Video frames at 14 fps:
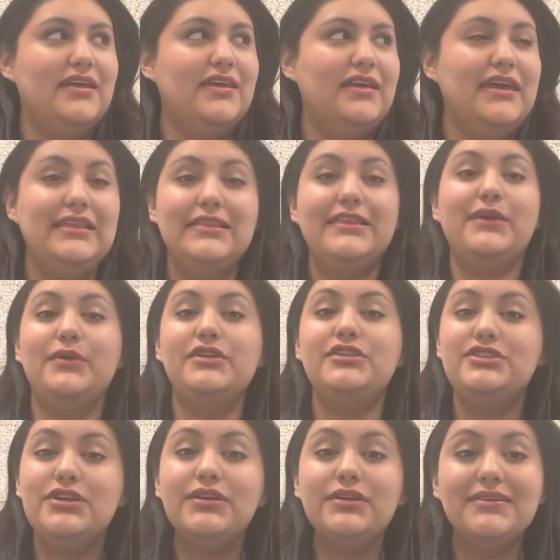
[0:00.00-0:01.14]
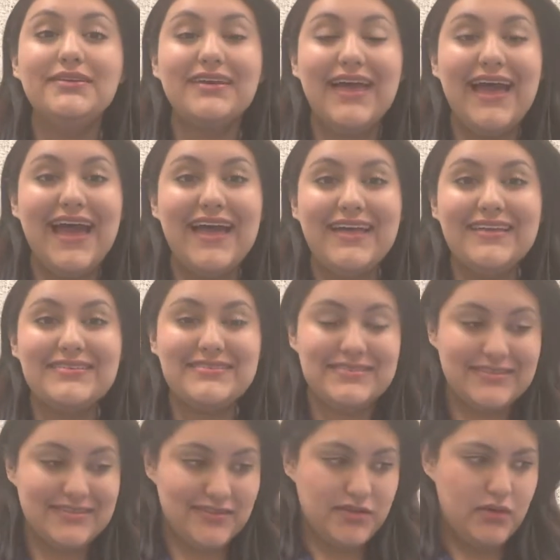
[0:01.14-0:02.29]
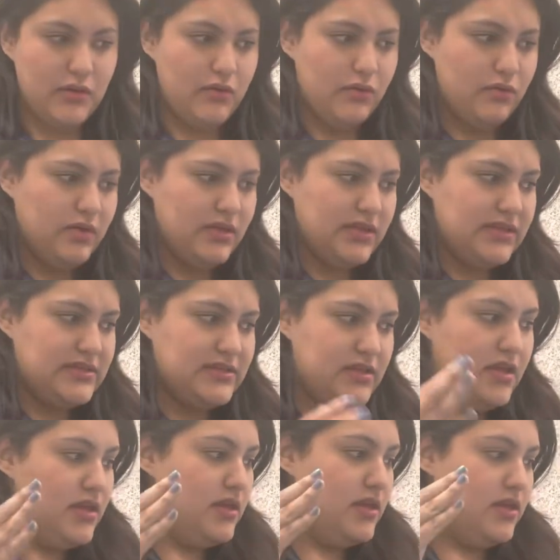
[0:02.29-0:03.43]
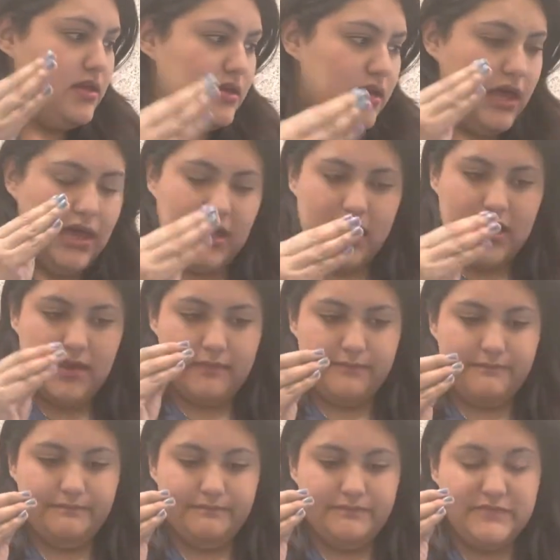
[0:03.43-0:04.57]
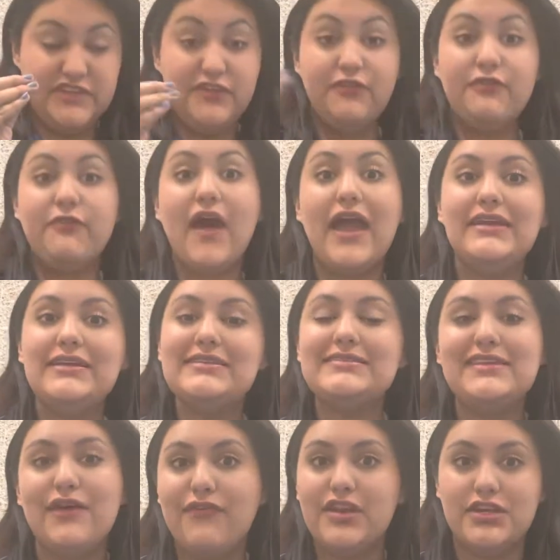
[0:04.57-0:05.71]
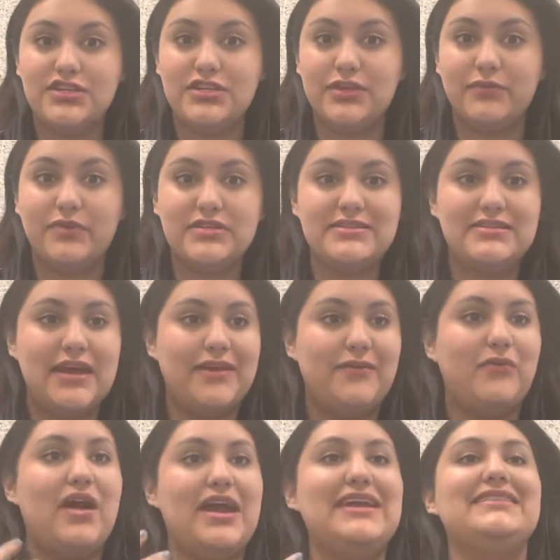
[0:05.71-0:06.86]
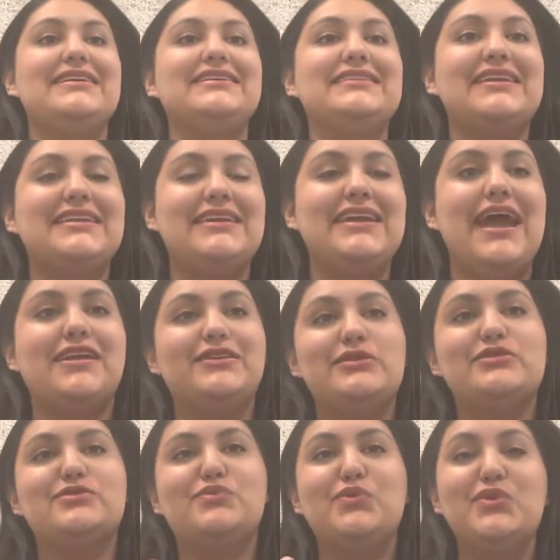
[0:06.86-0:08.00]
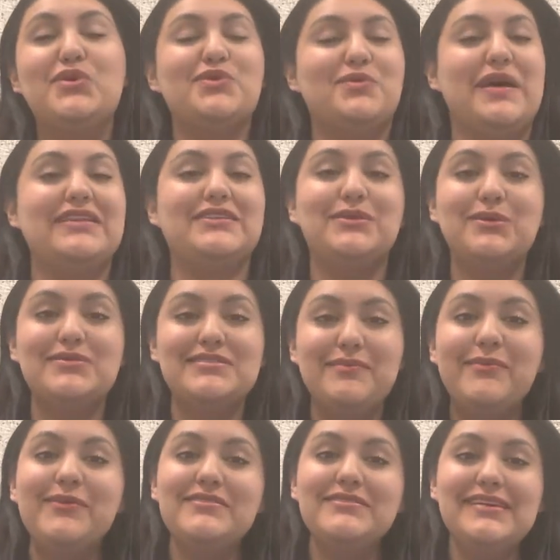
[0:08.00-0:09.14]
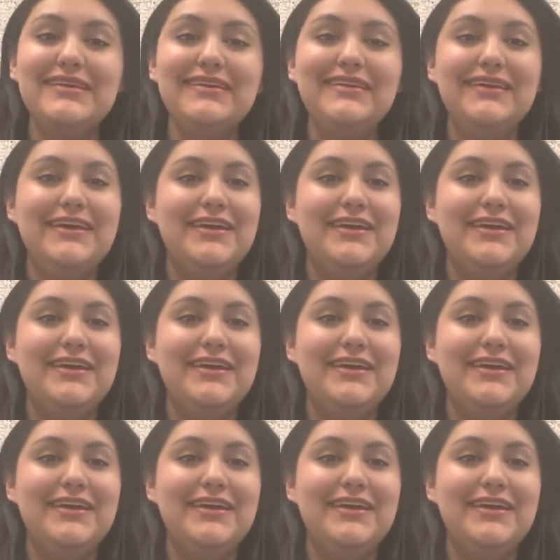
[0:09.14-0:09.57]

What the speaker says: literature has no really defined definition, which is why I think that he added those muy robato symbols in,